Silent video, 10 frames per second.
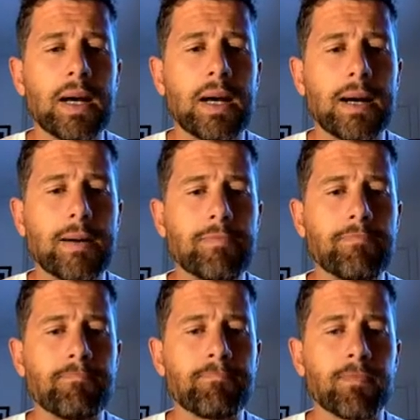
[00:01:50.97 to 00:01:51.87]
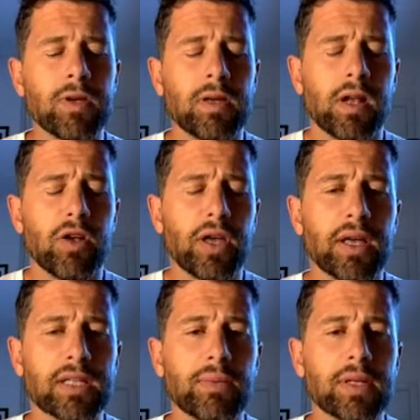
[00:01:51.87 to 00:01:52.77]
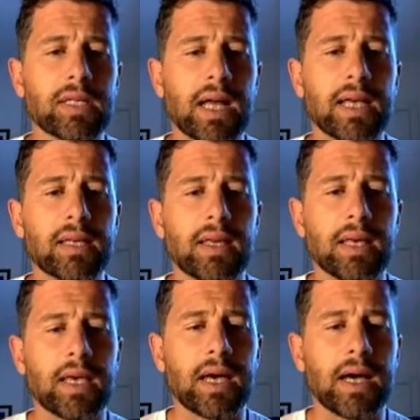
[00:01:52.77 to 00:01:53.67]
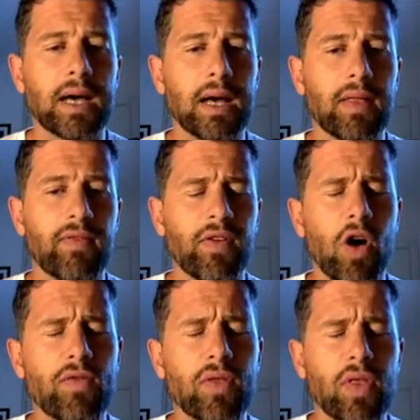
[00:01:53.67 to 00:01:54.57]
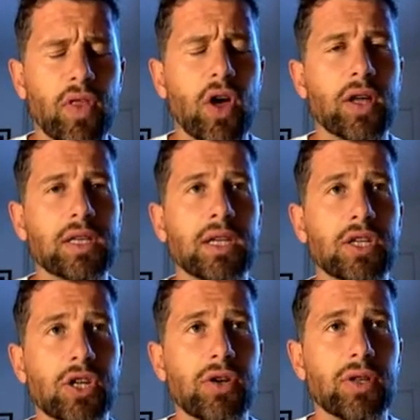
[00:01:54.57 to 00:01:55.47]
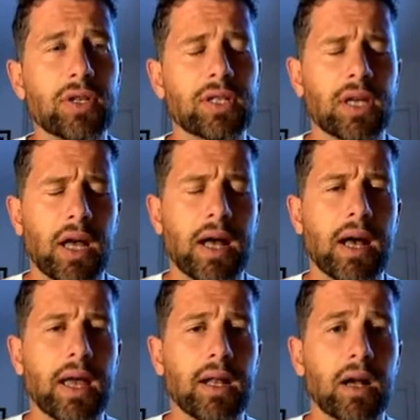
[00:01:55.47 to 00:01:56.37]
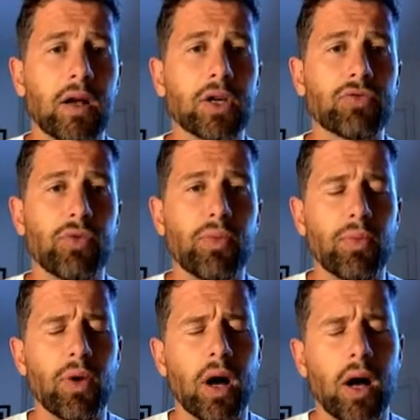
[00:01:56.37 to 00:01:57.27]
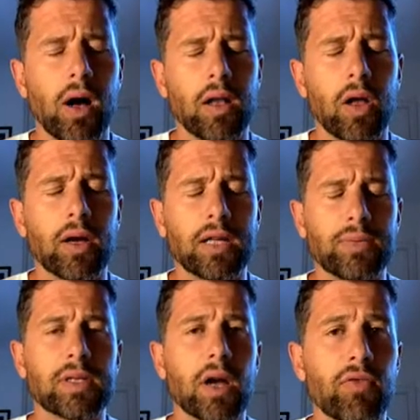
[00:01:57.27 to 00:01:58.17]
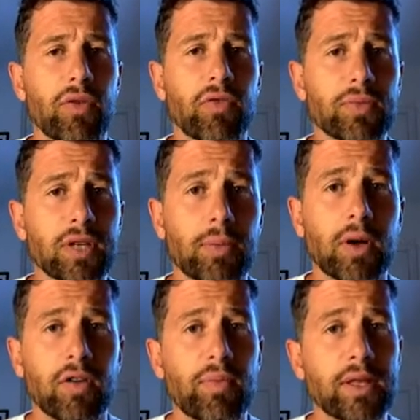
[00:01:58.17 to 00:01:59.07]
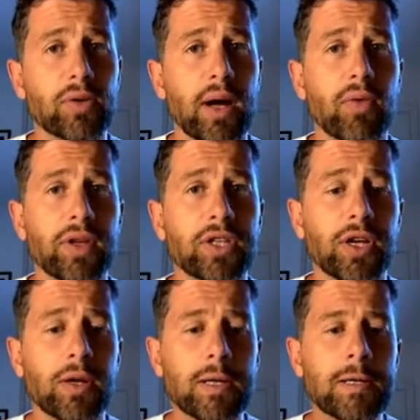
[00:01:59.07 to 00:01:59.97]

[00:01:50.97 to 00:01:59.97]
Looking at some of the stats, I think 5 in 30 students in a classroom are likely to be suffering from some kind of mental health issue.